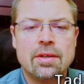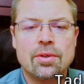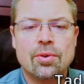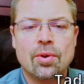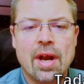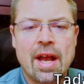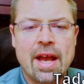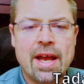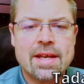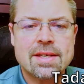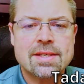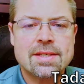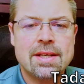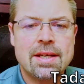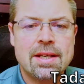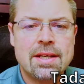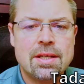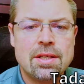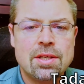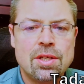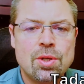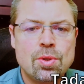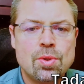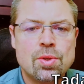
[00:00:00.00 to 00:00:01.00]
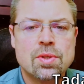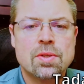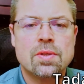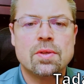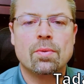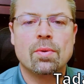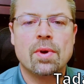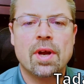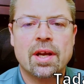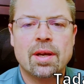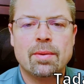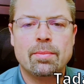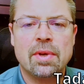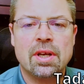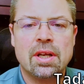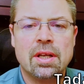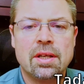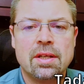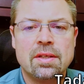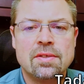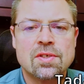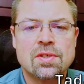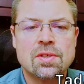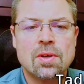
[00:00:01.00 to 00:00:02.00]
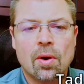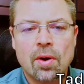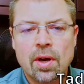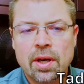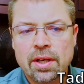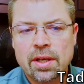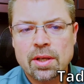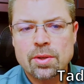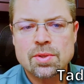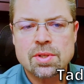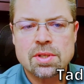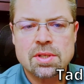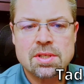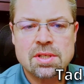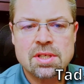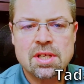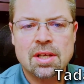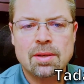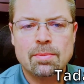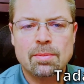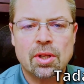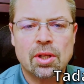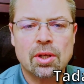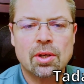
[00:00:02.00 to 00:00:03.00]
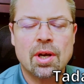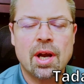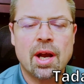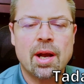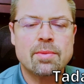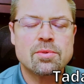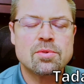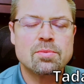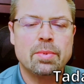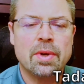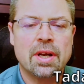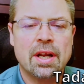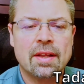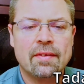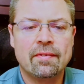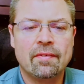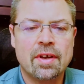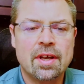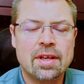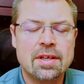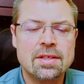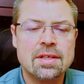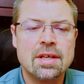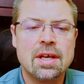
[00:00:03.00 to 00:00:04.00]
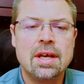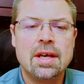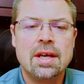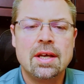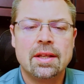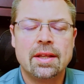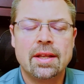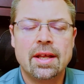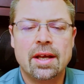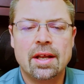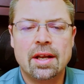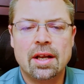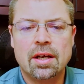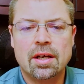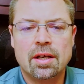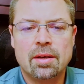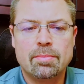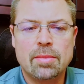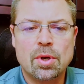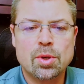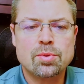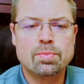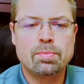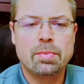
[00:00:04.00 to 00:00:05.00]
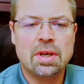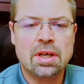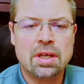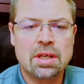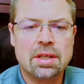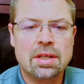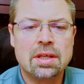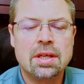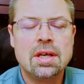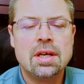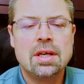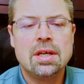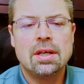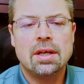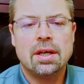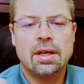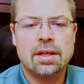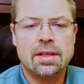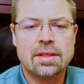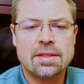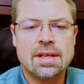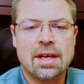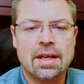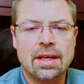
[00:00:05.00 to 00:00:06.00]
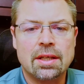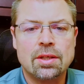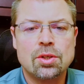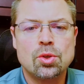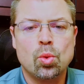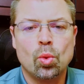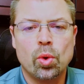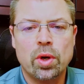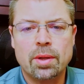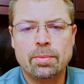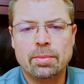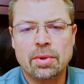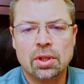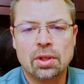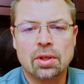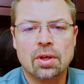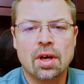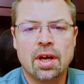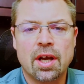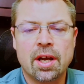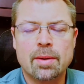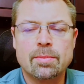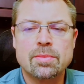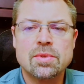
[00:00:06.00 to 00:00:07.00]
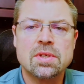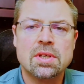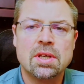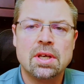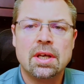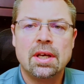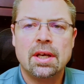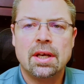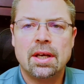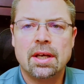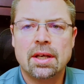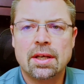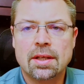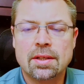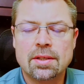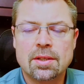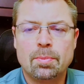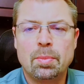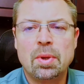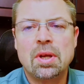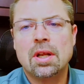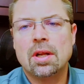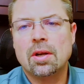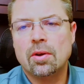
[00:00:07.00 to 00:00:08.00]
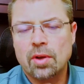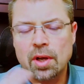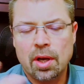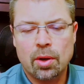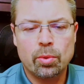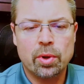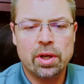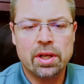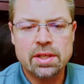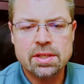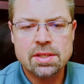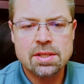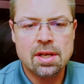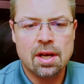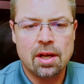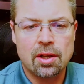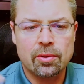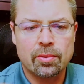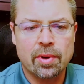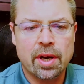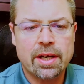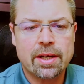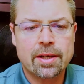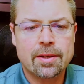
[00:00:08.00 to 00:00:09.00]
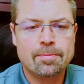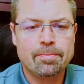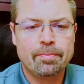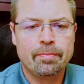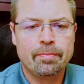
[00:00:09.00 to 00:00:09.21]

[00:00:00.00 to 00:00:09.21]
or as-needed use, the recommended starting dose is 10 milligrams, but I find that most men take 20 milligrams, depending on how well it's tolerated.